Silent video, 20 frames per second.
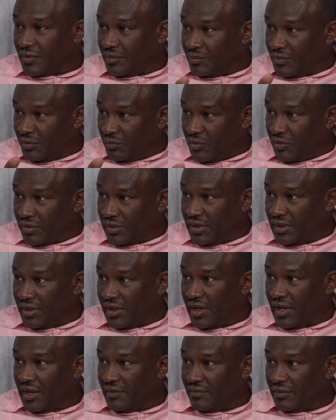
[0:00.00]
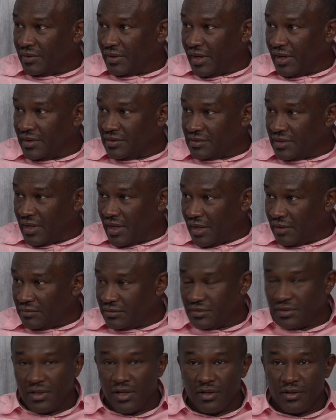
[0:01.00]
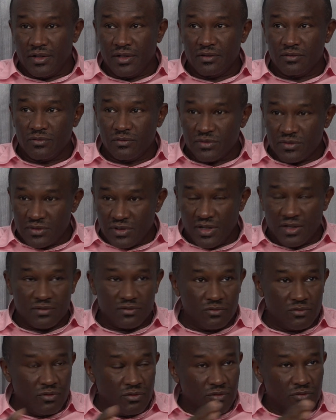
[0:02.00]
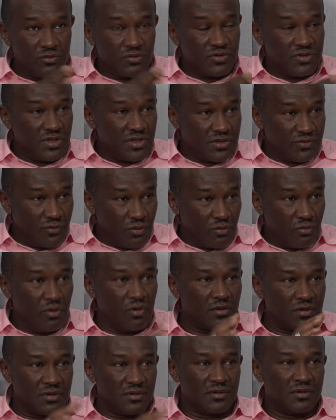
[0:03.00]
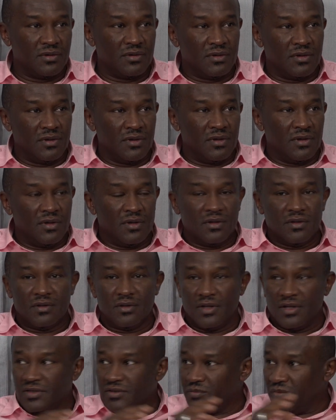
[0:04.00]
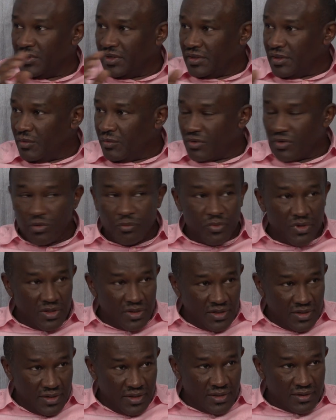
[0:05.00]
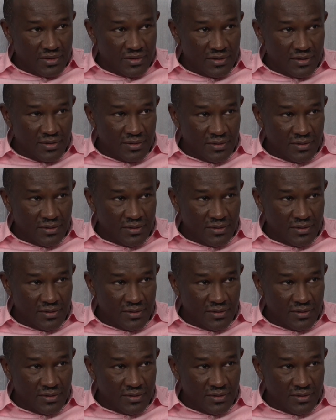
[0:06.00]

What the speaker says: from the morning, I have a nice house, I need to start to go to search for work. That's what our community need.